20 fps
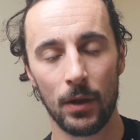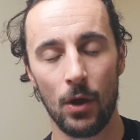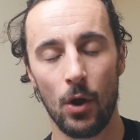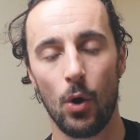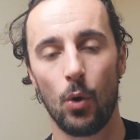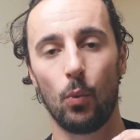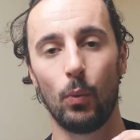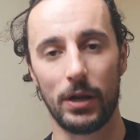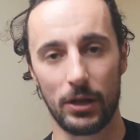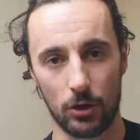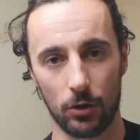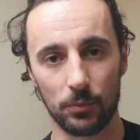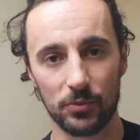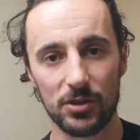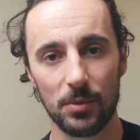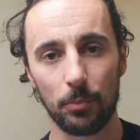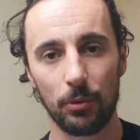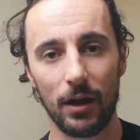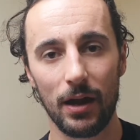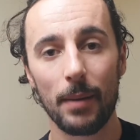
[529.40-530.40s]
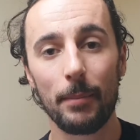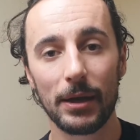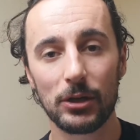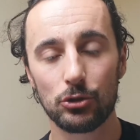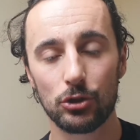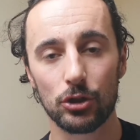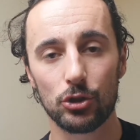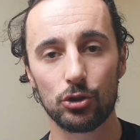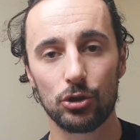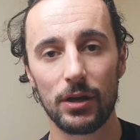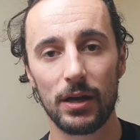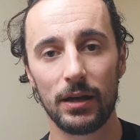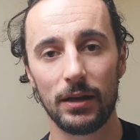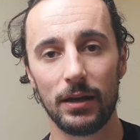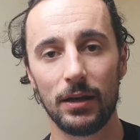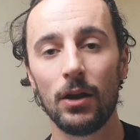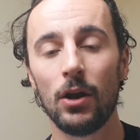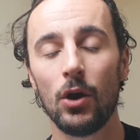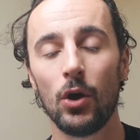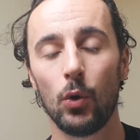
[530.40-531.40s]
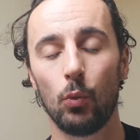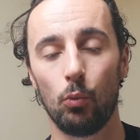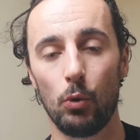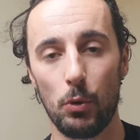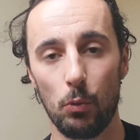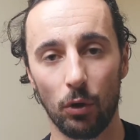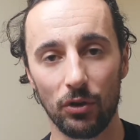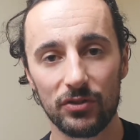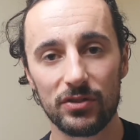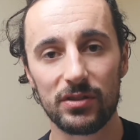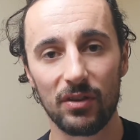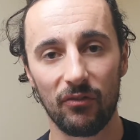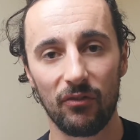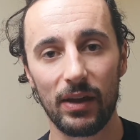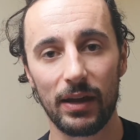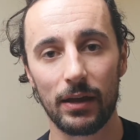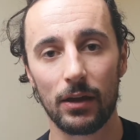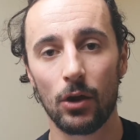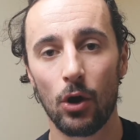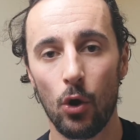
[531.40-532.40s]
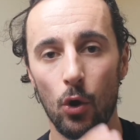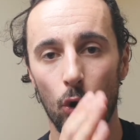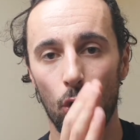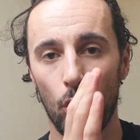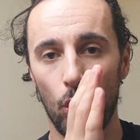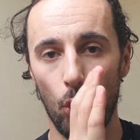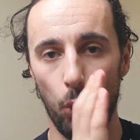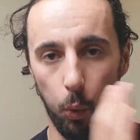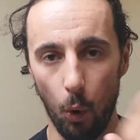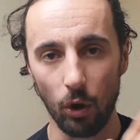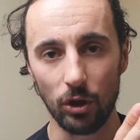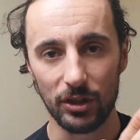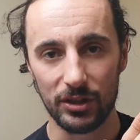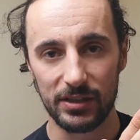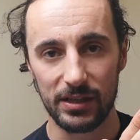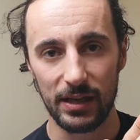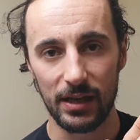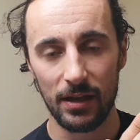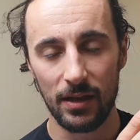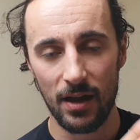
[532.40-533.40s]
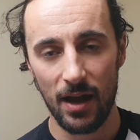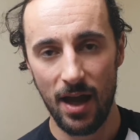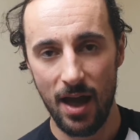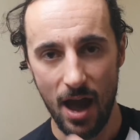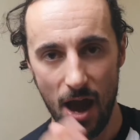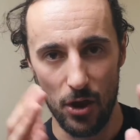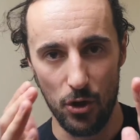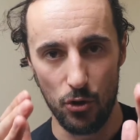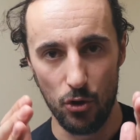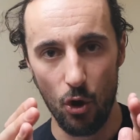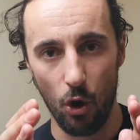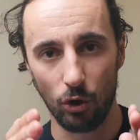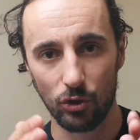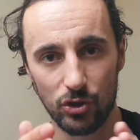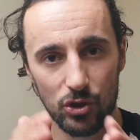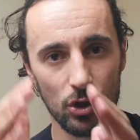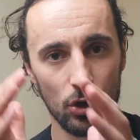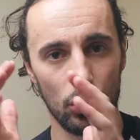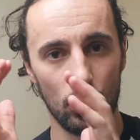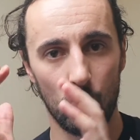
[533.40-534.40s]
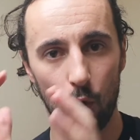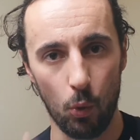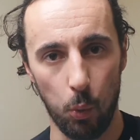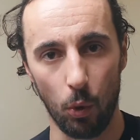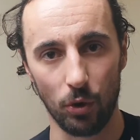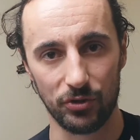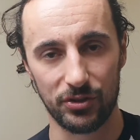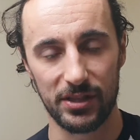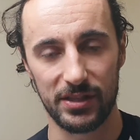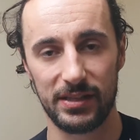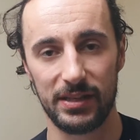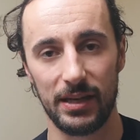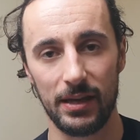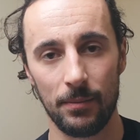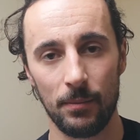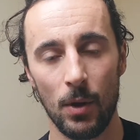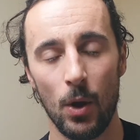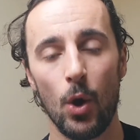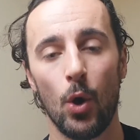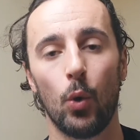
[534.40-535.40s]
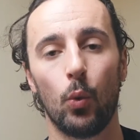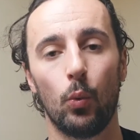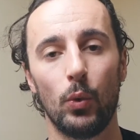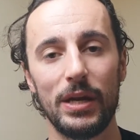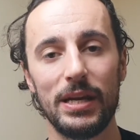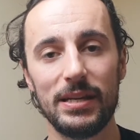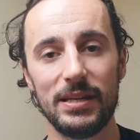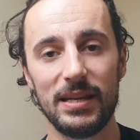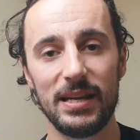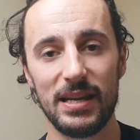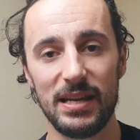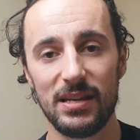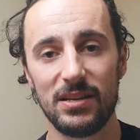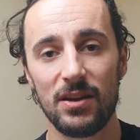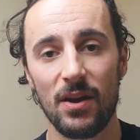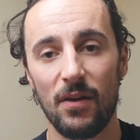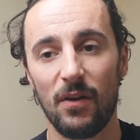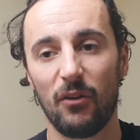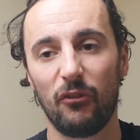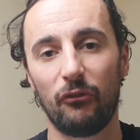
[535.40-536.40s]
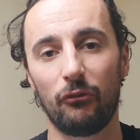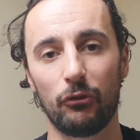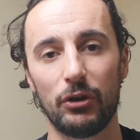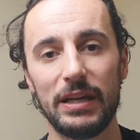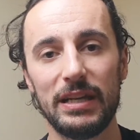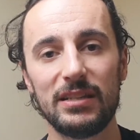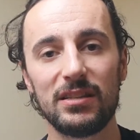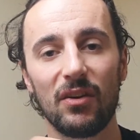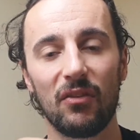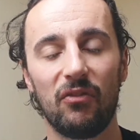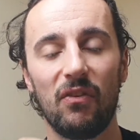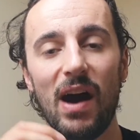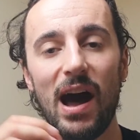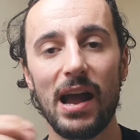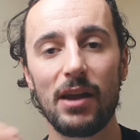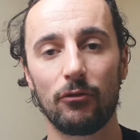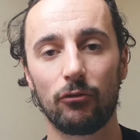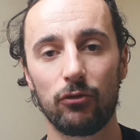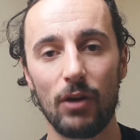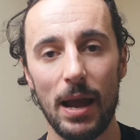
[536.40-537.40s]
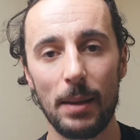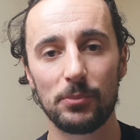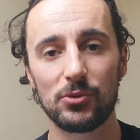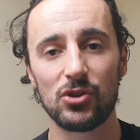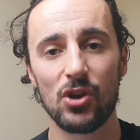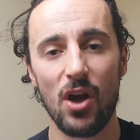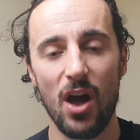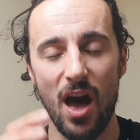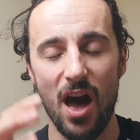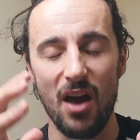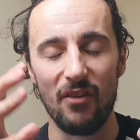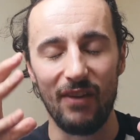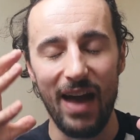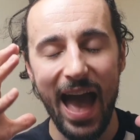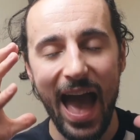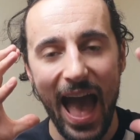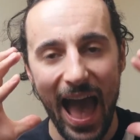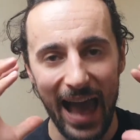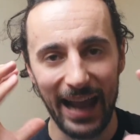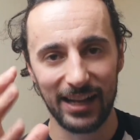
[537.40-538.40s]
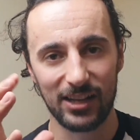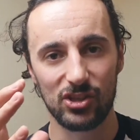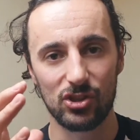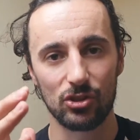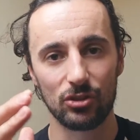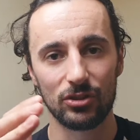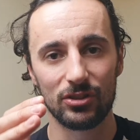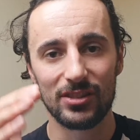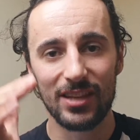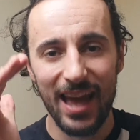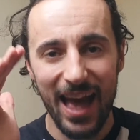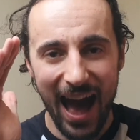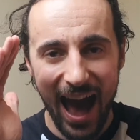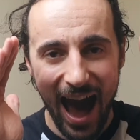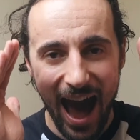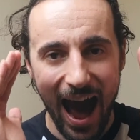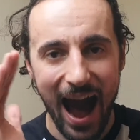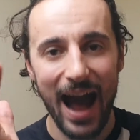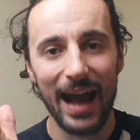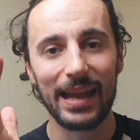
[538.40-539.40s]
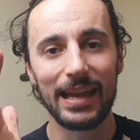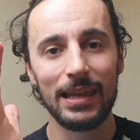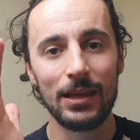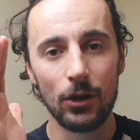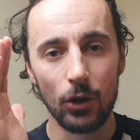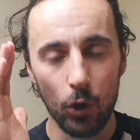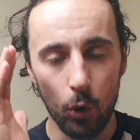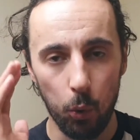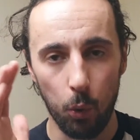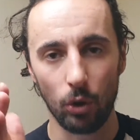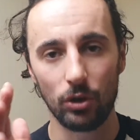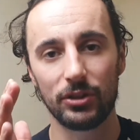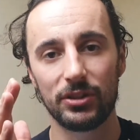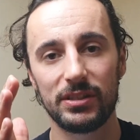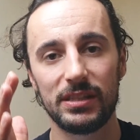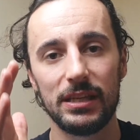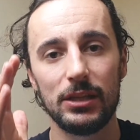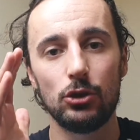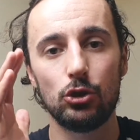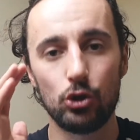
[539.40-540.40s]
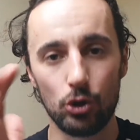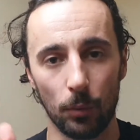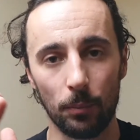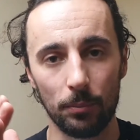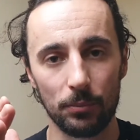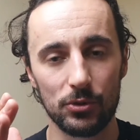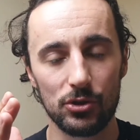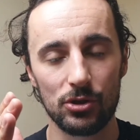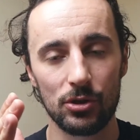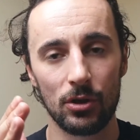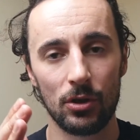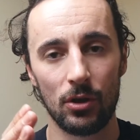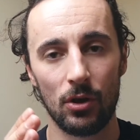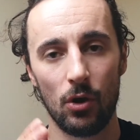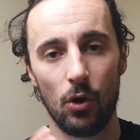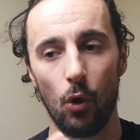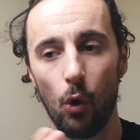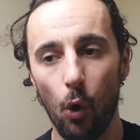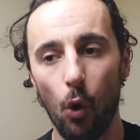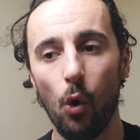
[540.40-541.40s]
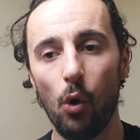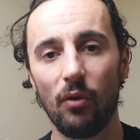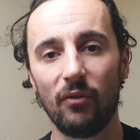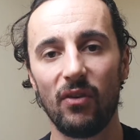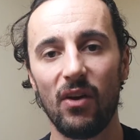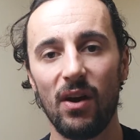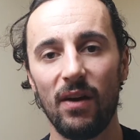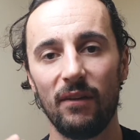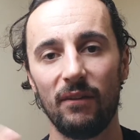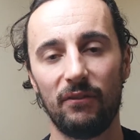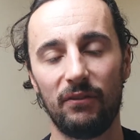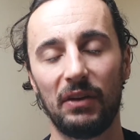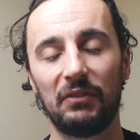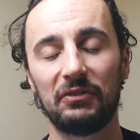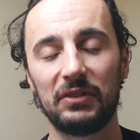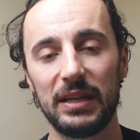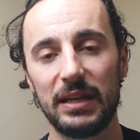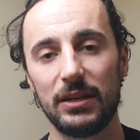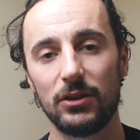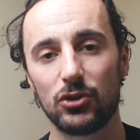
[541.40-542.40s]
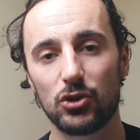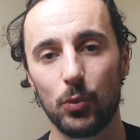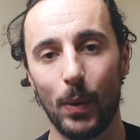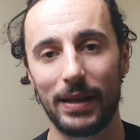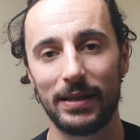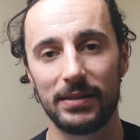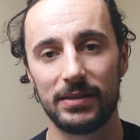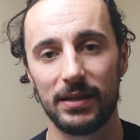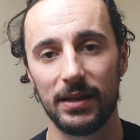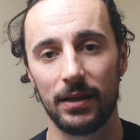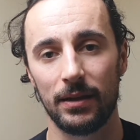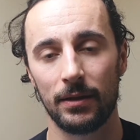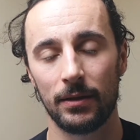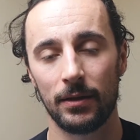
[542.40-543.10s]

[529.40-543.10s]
When it comes to plyometric training, we want to think quality and not quantity. We need 3 to 5 reps of excellent high quality jumps over 15-20.